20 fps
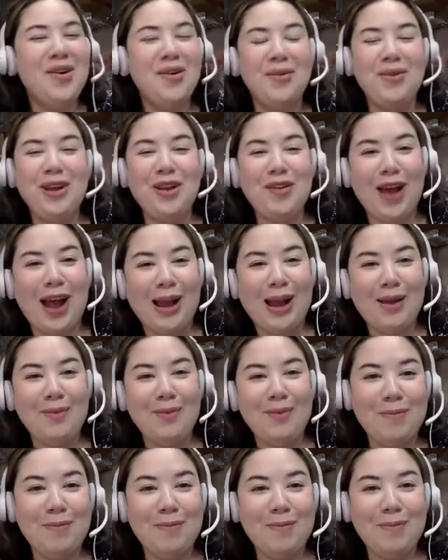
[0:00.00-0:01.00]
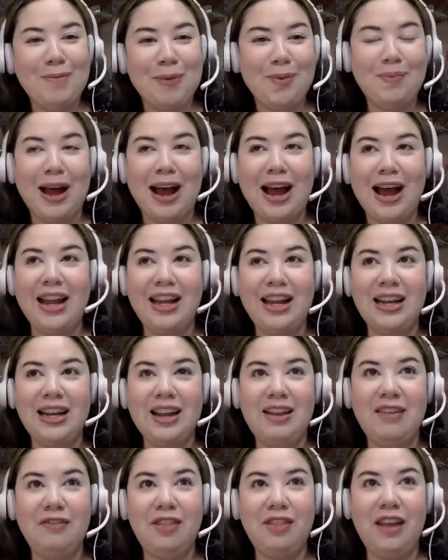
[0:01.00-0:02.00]
We've had people buy
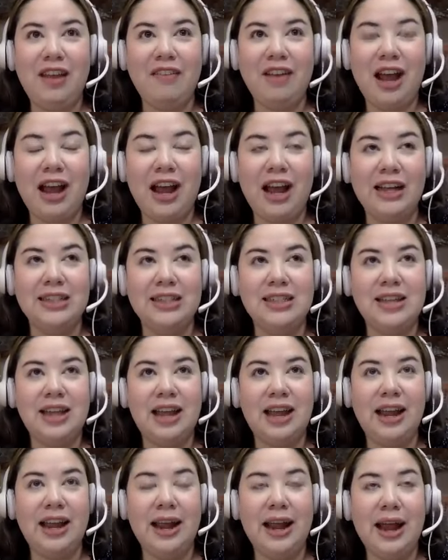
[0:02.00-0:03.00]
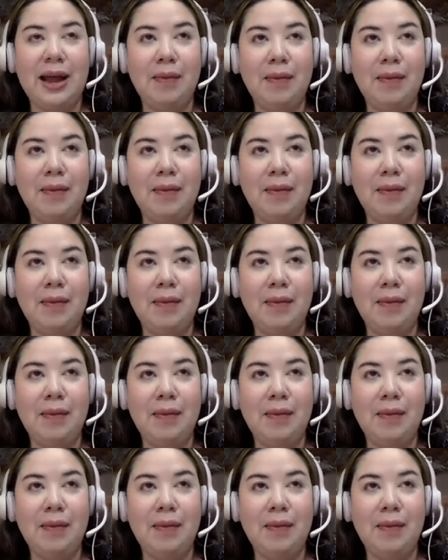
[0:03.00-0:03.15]
it if they've had a